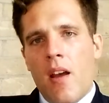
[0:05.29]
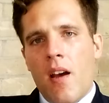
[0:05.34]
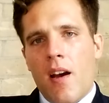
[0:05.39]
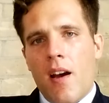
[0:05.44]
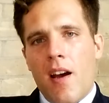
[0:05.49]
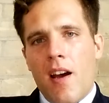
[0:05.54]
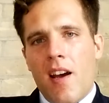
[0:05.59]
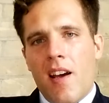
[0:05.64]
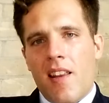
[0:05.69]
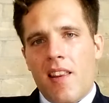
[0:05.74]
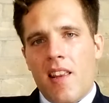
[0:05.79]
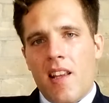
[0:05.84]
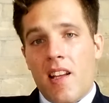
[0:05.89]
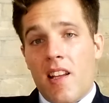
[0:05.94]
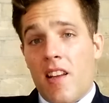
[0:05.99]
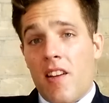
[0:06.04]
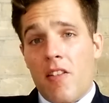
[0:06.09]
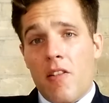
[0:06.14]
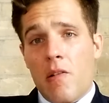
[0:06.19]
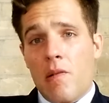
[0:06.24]

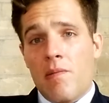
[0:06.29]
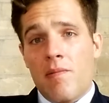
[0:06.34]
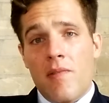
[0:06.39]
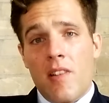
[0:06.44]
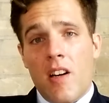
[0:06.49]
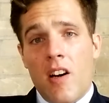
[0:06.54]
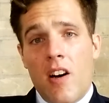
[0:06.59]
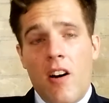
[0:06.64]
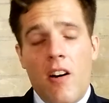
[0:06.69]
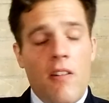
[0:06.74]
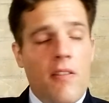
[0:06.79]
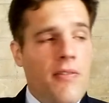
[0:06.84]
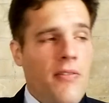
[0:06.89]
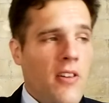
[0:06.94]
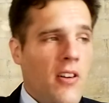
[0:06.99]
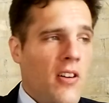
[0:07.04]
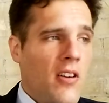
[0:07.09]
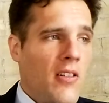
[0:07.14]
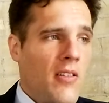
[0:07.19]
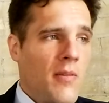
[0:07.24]
Thank you all
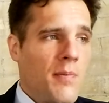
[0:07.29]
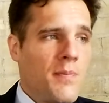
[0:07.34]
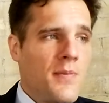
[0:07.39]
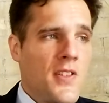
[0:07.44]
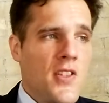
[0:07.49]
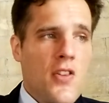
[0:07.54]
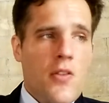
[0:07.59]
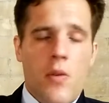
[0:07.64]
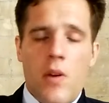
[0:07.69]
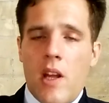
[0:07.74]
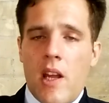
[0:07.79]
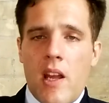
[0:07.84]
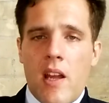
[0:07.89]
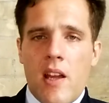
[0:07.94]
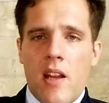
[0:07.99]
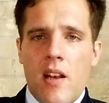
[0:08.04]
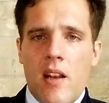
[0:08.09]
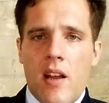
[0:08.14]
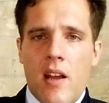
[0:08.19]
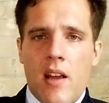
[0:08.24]
for tuning
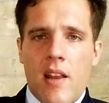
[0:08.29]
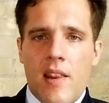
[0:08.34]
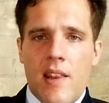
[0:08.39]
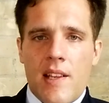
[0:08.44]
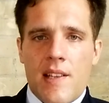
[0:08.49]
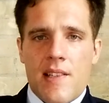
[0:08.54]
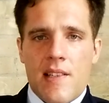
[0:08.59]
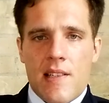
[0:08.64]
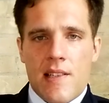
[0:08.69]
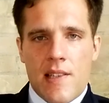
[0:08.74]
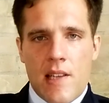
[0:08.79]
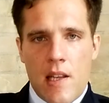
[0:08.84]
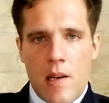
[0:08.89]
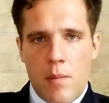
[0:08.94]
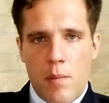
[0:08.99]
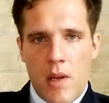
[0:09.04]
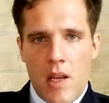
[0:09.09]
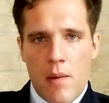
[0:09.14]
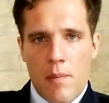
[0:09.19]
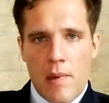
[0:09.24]
in. This is going to
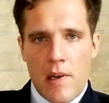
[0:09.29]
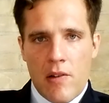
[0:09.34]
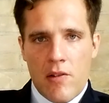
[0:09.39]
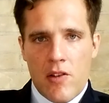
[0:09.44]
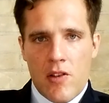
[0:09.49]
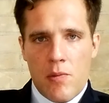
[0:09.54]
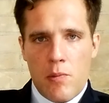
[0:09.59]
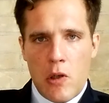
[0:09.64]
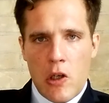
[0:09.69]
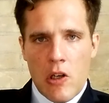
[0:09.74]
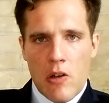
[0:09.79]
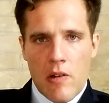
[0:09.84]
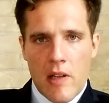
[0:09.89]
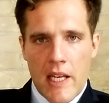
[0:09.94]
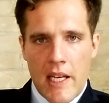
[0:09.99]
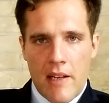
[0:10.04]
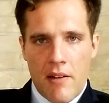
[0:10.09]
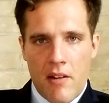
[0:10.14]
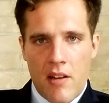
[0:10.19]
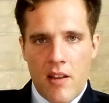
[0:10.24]
be about
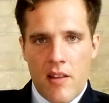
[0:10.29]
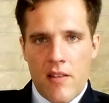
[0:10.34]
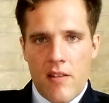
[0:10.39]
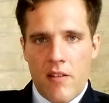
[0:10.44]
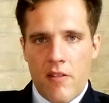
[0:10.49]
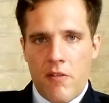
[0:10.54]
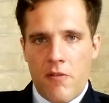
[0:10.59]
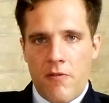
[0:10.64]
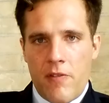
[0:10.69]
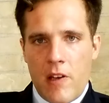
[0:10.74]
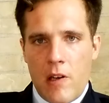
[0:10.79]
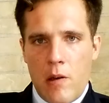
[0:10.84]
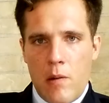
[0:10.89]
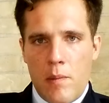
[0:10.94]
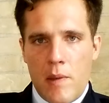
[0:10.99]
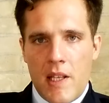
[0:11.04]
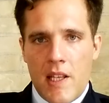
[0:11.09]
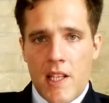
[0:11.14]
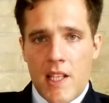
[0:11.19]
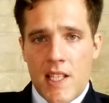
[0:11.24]
Tomorrowland, the
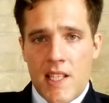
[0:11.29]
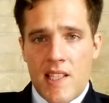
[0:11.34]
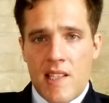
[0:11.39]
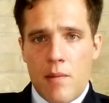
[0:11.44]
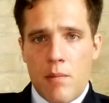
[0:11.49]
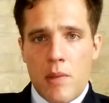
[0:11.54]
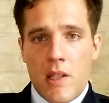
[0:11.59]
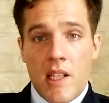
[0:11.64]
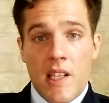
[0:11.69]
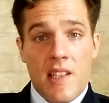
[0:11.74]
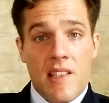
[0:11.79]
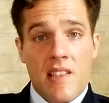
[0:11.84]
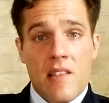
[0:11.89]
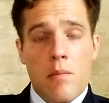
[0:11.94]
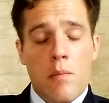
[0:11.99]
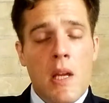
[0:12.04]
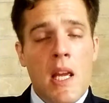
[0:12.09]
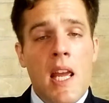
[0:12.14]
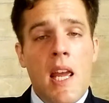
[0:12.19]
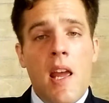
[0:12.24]
film and the
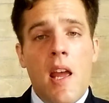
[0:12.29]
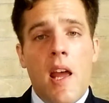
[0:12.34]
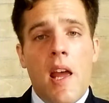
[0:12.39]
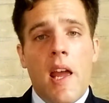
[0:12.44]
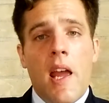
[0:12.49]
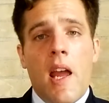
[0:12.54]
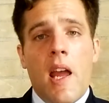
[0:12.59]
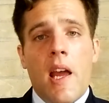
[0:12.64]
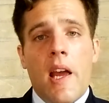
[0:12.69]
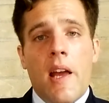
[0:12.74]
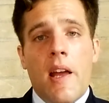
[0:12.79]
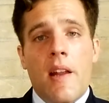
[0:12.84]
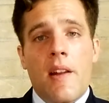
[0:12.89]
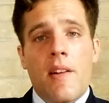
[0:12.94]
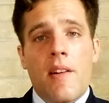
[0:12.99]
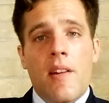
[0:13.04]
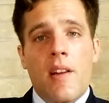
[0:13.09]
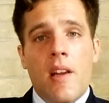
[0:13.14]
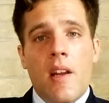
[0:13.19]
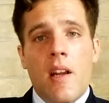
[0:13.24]
symbolism
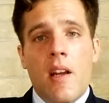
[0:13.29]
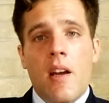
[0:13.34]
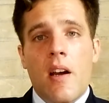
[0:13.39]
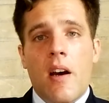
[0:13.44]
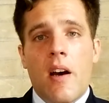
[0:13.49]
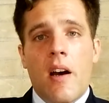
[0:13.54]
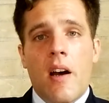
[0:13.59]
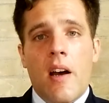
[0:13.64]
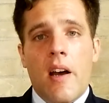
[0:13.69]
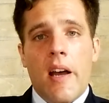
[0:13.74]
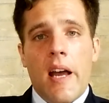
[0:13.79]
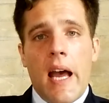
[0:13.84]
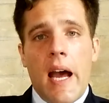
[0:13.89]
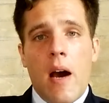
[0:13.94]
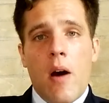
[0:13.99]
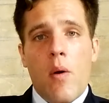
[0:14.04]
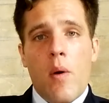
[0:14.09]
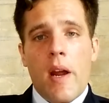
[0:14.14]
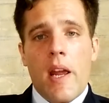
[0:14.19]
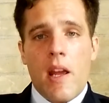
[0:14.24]
and
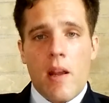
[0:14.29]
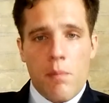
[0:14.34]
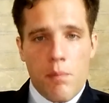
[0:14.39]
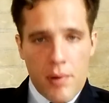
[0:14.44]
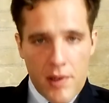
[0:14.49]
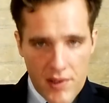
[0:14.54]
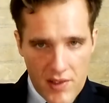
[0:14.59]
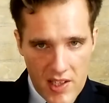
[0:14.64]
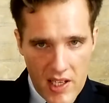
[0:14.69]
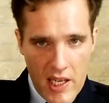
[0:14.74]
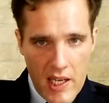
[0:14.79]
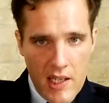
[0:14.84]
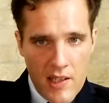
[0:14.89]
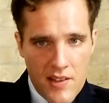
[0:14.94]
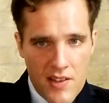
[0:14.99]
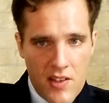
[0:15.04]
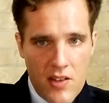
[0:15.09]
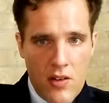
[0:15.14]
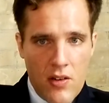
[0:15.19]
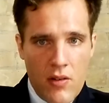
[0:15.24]
how it
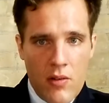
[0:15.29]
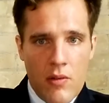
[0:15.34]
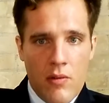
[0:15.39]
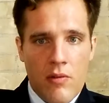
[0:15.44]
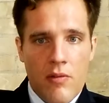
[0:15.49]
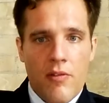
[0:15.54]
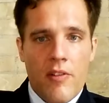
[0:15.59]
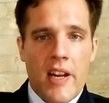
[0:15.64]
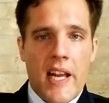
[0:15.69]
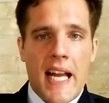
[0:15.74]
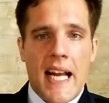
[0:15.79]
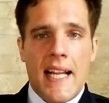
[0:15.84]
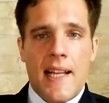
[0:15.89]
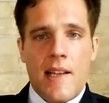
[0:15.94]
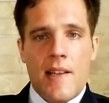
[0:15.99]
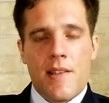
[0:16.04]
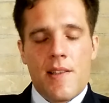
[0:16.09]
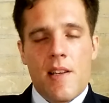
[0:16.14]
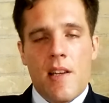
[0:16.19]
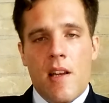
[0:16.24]
pertains to
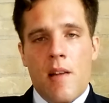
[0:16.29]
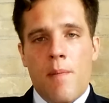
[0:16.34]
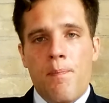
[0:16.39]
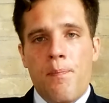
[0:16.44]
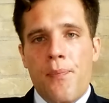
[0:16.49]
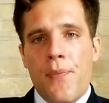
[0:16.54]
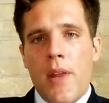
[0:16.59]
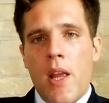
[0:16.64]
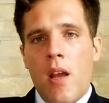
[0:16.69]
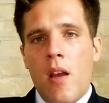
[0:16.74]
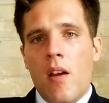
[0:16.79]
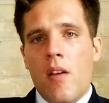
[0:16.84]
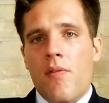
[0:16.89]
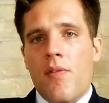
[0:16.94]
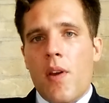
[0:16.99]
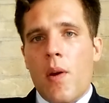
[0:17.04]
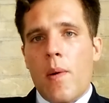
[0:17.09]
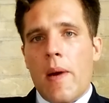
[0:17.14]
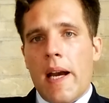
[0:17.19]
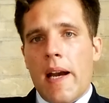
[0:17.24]
reality. If
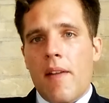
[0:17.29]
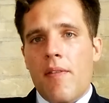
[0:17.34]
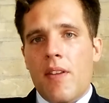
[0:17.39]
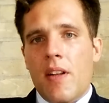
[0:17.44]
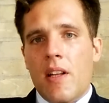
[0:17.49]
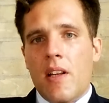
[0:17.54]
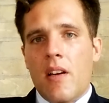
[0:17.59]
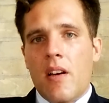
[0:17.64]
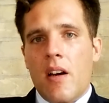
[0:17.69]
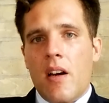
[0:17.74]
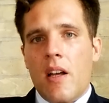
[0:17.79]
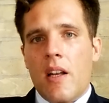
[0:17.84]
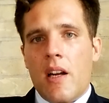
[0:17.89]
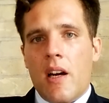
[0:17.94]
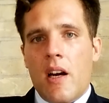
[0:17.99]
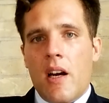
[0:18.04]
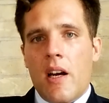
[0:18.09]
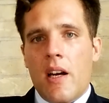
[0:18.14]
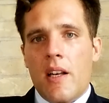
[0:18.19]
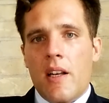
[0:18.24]
you haven't gone
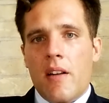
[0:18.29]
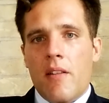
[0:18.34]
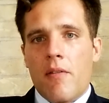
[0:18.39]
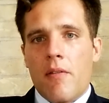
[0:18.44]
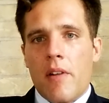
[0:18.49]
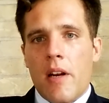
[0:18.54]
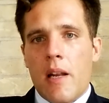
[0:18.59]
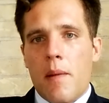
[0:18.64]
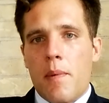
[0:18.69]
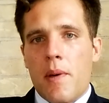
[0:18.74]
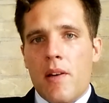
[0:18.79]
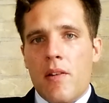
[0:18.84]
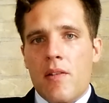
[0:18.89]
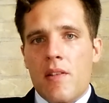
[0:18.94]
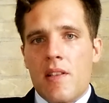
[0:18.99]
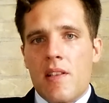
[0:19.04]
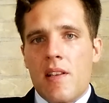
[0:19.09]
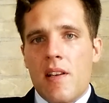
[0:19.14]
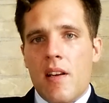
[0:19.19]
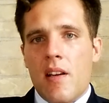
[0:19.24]
on and read
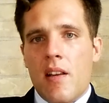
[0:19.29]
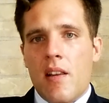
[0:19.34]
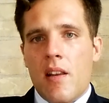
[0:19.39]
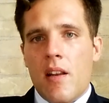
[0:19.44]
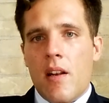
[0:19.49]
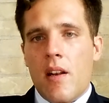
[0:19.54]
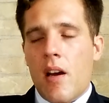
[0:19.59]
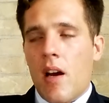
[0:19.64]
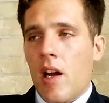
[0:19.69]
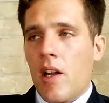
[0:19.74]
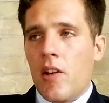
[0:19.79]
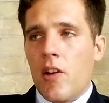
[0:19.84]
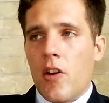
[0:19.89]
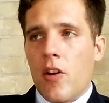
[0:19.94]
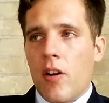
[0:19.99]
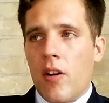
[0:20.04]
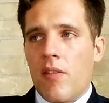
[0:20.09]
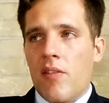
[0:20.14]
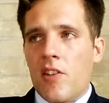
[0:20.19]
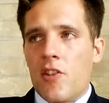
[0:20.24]
about the
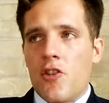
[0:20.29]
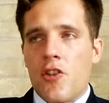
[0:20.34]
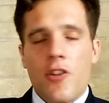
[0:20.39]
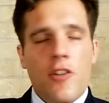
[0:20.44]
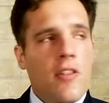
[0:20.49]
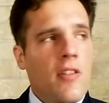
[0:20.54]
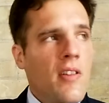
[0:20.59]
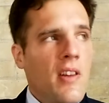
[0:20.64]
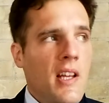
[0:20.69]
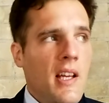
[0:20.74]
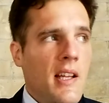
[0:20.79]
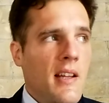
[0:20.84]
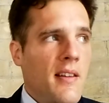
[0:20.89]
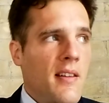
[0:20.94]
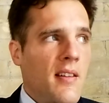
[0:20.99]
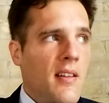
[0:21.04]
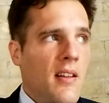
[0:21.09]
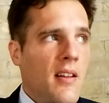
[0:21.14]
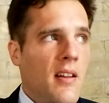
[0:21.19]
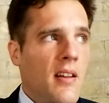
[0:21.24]
non-curvature
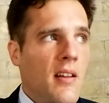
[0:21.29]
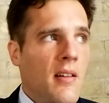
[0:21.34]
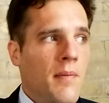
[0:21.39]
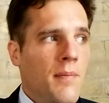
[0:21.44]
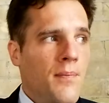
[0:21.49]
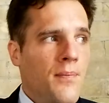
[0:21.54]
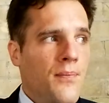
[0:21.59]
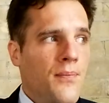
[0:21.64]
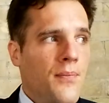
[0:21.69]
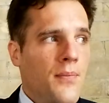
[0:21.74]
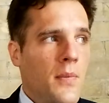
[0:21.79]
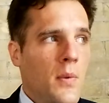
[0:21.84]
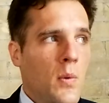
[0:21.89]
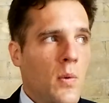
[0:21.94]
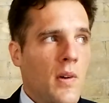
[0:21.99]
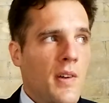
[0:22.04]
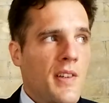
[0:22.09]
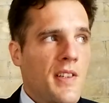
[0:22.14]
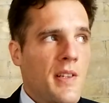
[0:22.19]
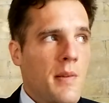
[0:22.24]
that
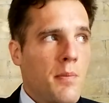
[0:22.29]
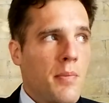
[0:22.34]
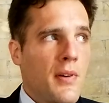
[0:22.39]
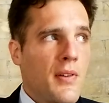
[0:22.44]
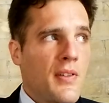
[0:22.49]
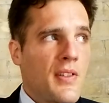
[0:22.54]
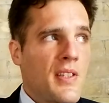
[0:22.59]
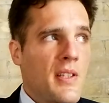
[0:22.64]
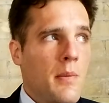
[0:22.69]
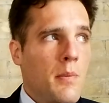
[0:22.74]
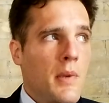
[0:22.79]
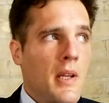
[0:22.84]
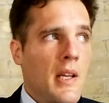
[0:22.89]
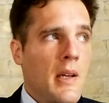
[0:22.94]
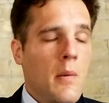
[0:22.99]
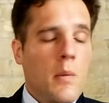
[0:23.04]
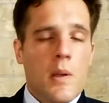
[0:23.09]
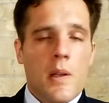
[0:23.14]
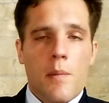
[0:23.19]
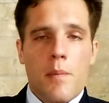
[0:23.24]
we're supposed to be
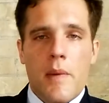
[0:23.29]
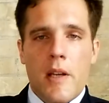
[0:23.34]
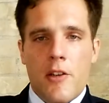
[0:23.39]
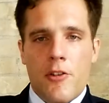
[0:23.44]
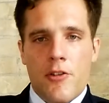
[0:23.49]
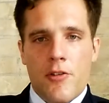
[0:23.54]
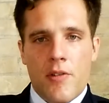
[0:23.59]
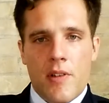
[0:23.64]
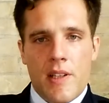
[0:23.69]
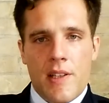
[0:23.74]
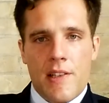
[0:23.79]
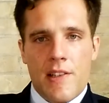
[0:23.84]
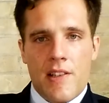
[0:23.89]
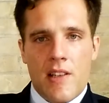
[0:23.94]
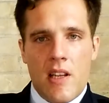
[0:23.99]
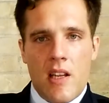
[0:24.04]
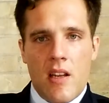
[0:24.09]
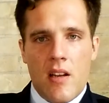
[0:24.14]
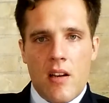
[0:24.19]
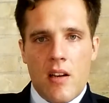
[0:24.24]
able to measure and
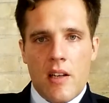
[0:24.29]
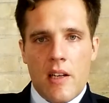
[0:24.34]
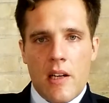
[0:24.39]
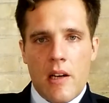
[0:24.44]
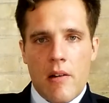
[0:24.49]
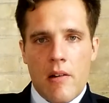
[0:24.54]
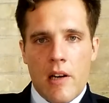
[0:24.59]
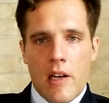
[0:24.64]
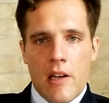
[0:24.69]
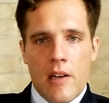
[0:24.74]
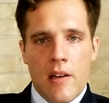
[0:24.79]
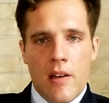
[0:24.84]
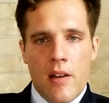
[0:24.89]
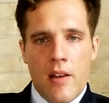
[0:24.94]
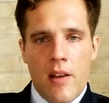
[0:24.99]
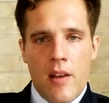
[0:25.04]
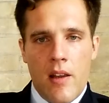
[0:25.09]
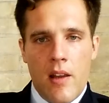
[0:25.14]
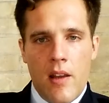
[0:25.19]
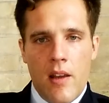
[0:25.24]
see on our
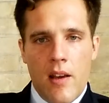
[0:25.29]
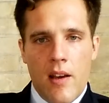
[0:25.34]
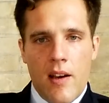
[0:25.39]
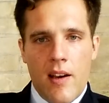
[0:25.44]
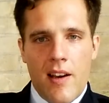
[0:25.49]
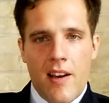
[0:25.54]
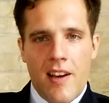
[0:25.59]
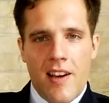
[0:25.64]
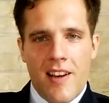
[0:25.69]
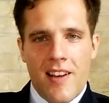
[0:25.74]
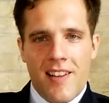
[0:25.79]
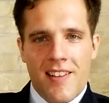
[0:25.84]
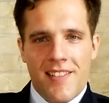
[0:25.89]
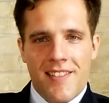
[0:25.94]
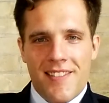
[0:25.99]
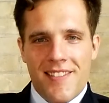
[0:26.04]
uh,